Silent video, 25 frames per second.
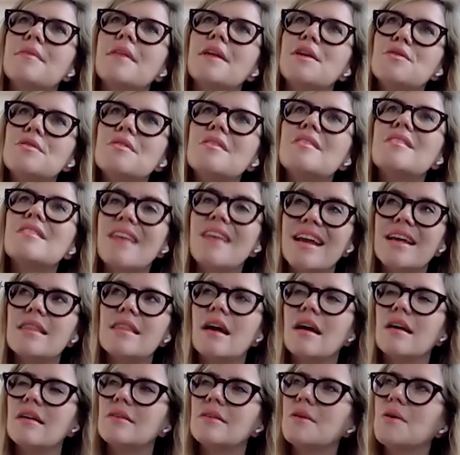They used to say
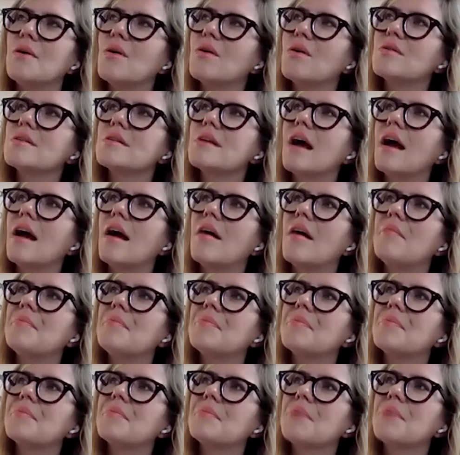that a lot
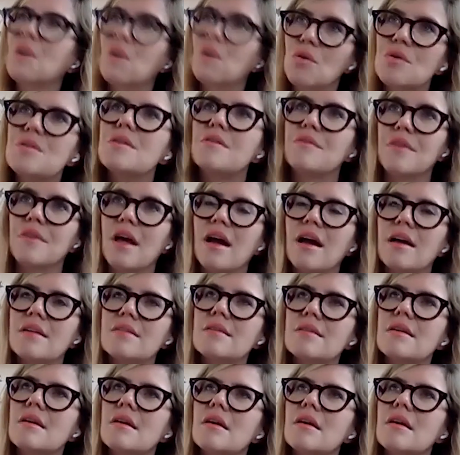because of that.